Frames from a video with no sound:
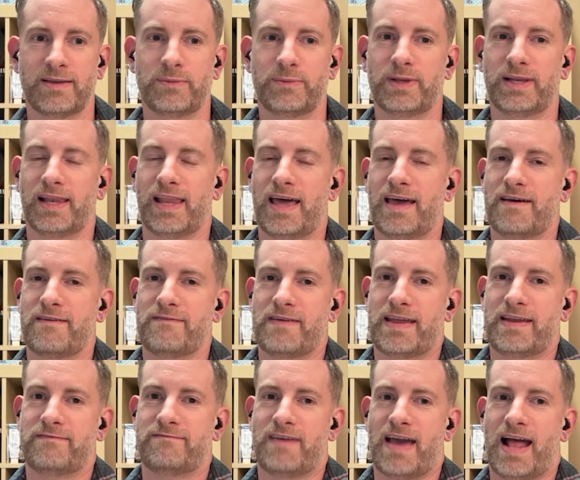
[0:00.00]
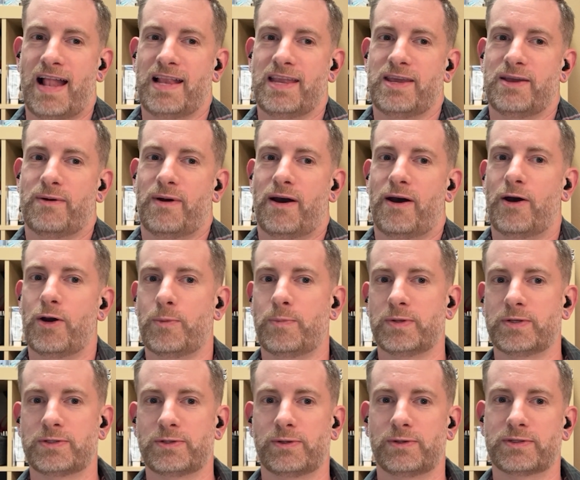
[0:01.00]
We love and value our
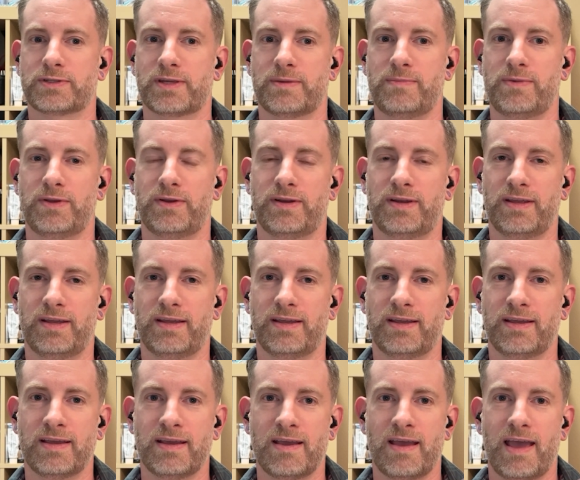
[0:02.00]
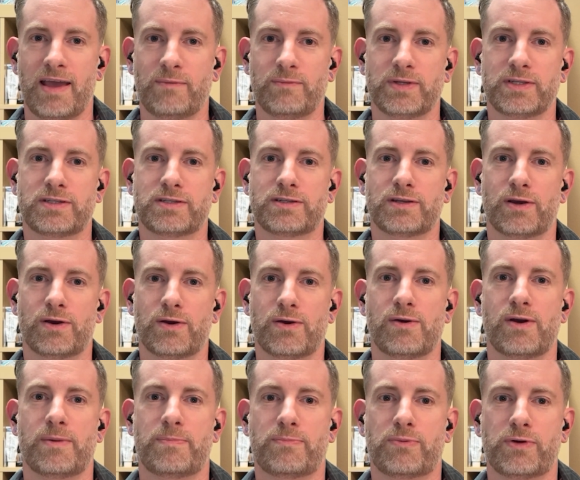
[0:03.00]
open source community, and we're
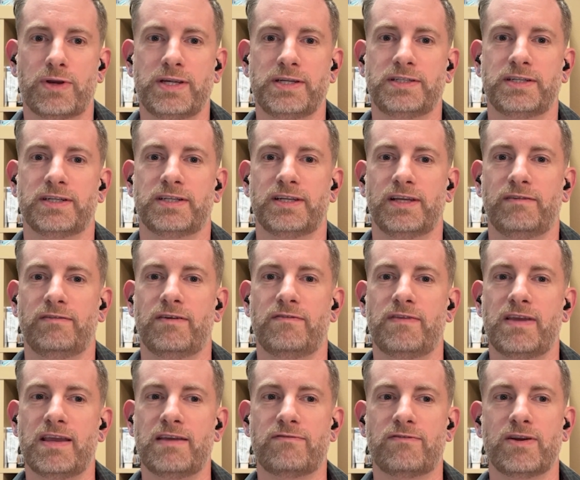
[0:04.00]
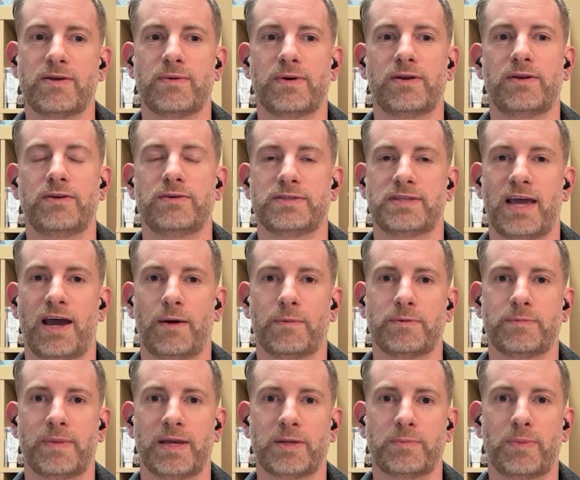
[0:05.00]
so appreciative of everyone who has
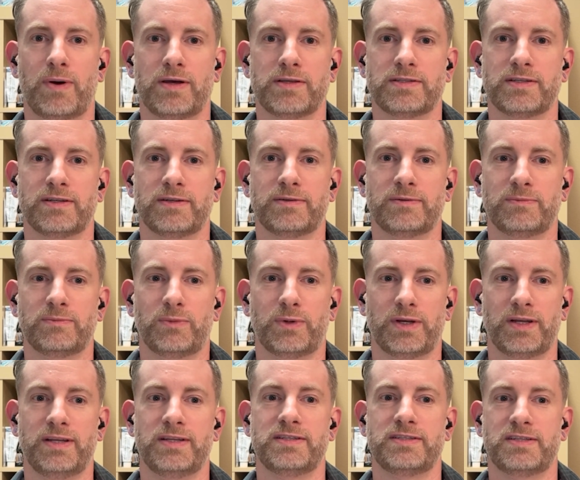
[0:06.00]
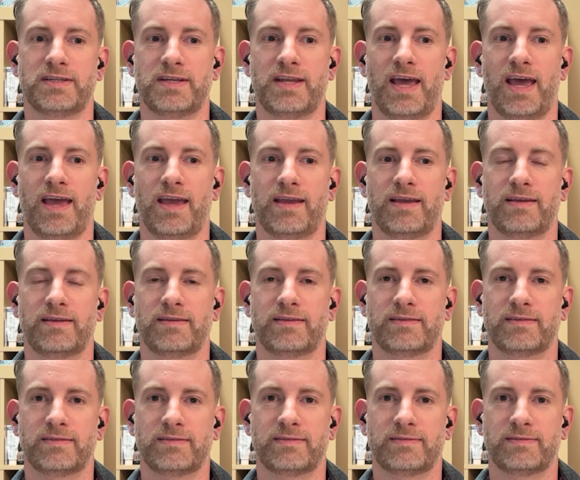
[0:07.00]
helped make Posit what it is today.
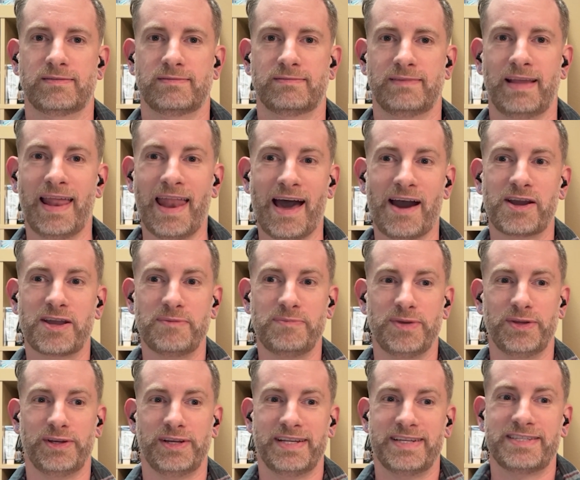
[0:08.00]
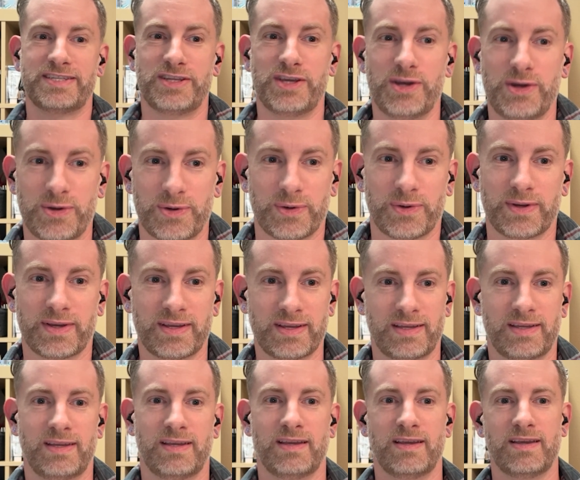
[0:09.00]
And our community is you.
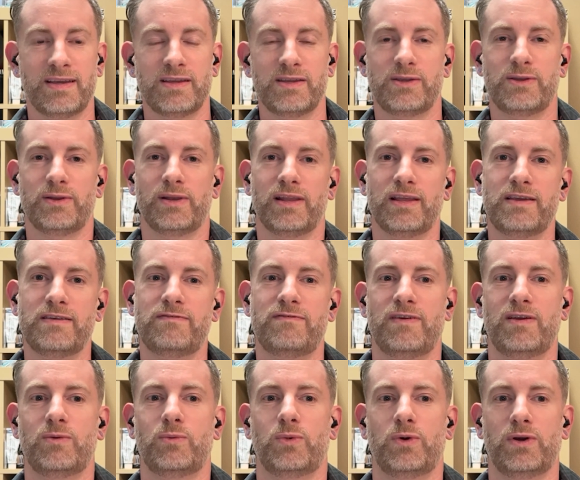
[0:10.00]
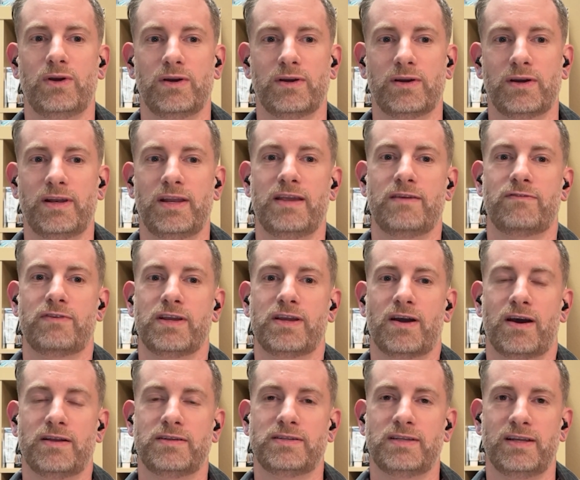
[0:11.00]
You live and work on every
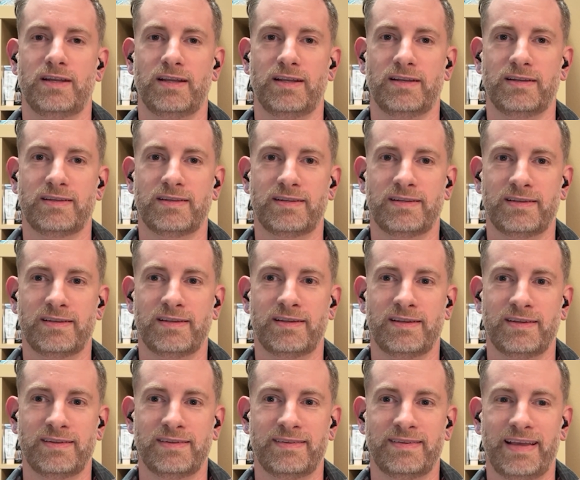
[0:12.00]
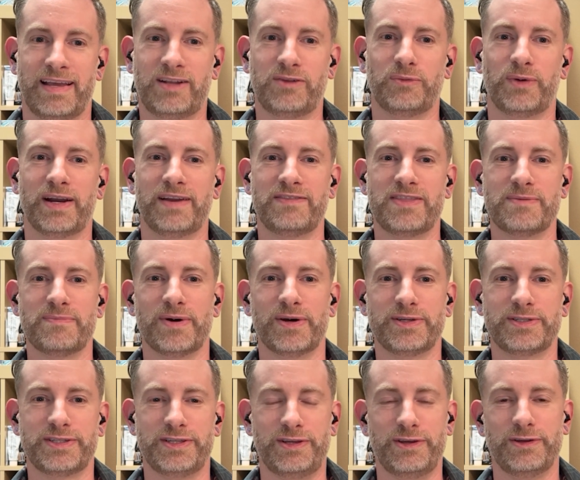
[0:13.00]
continent. And one of the
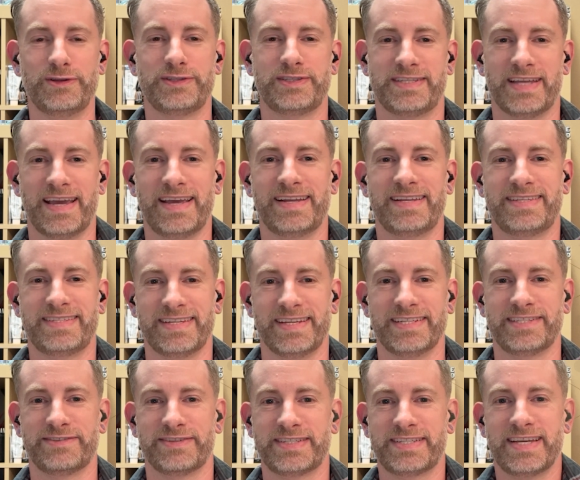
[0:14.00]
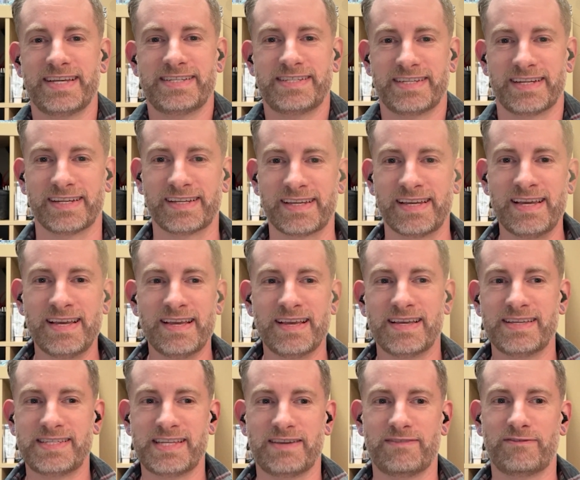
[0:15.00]
most used data sets for teaching
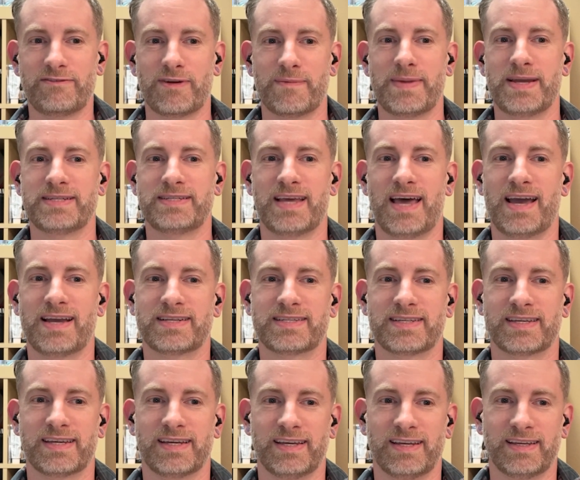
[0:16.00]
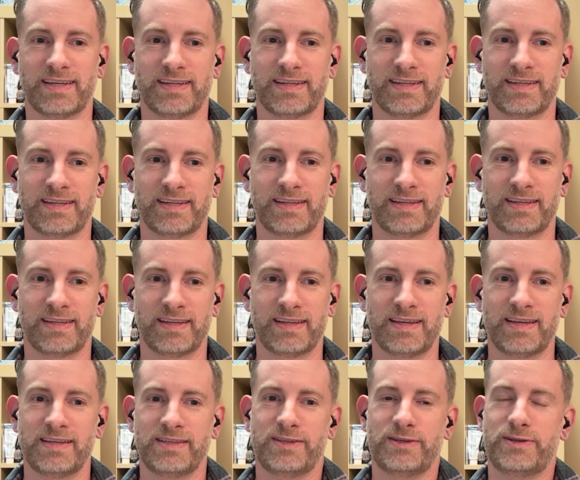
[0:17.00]
is even from Antarctica.
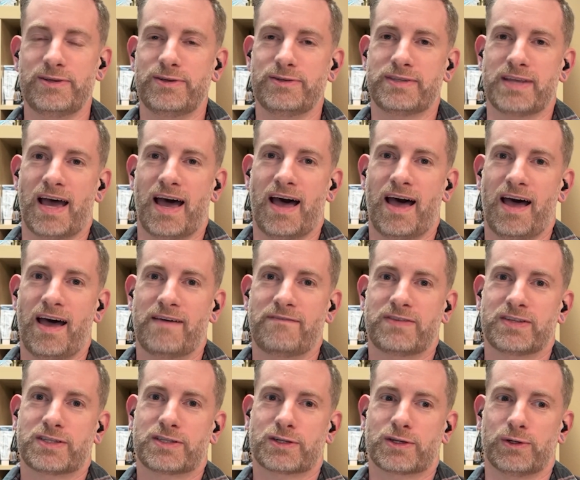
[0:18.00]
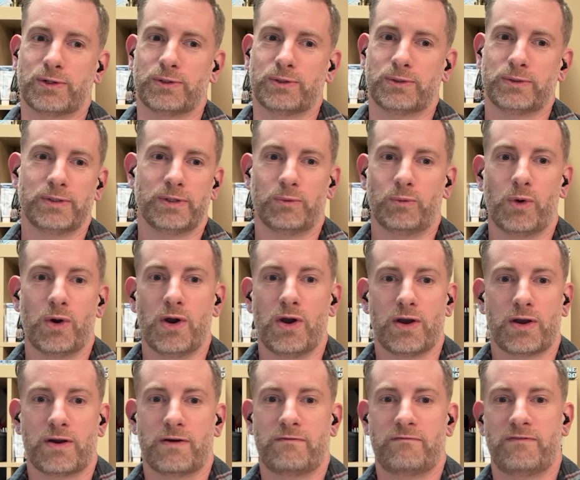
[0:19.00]
You use R for school or
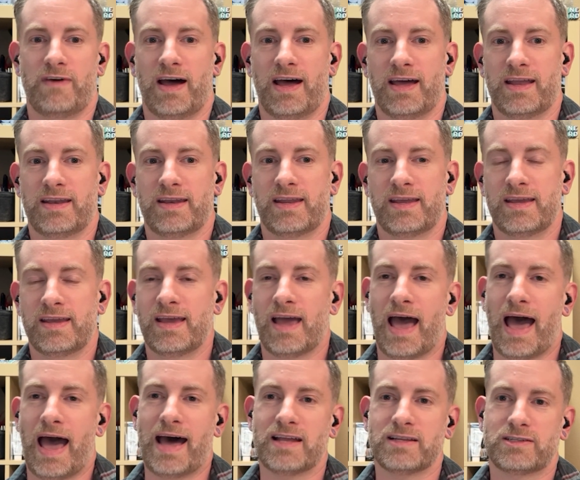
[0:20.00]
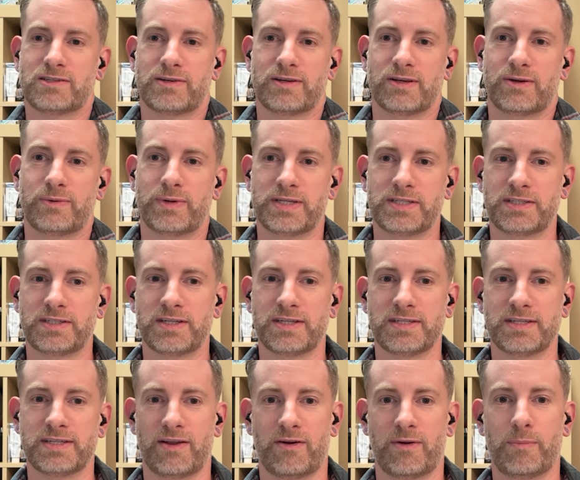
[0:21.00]
work or fun, answering
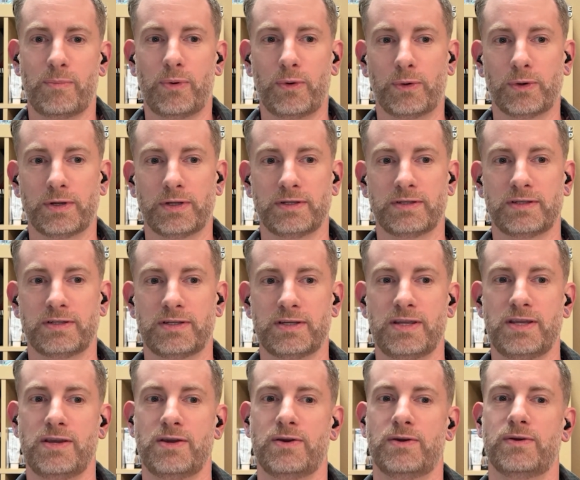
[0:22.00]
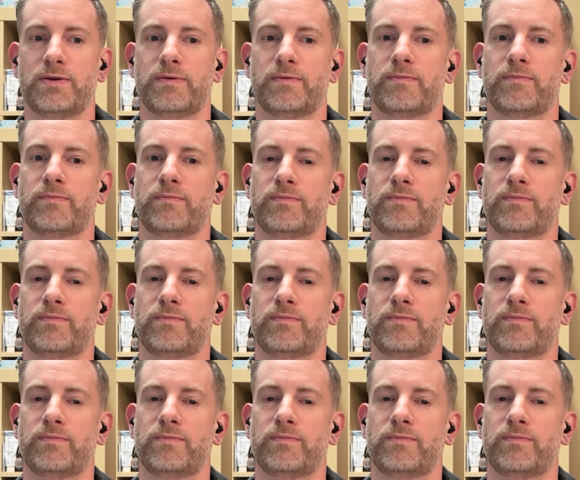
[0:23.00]
questions that are important to you.